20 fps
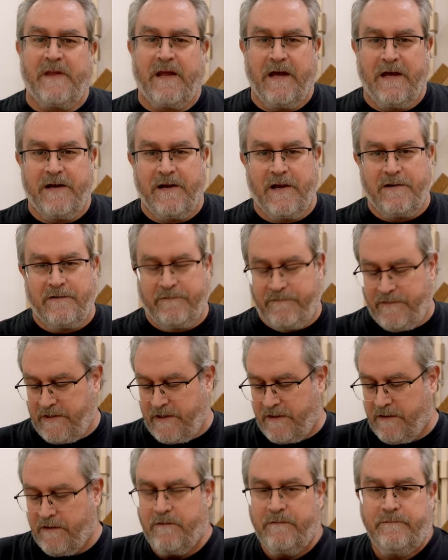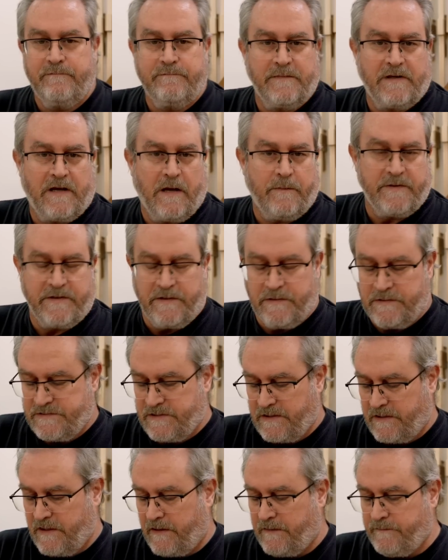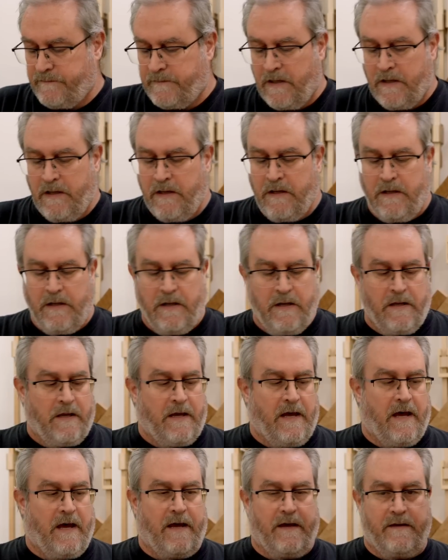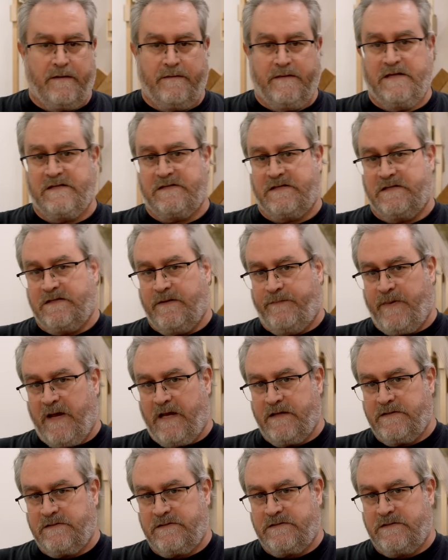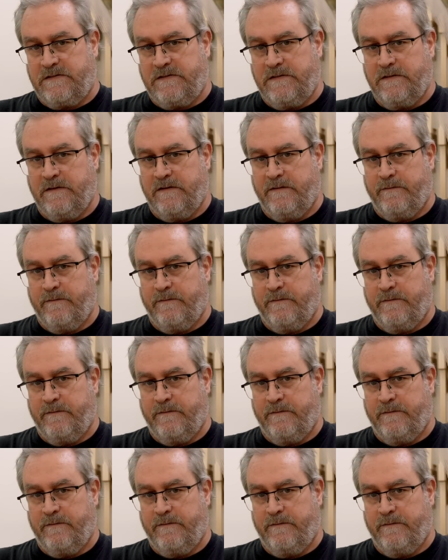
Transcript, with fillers: another video a couple years ago, uh, this is the best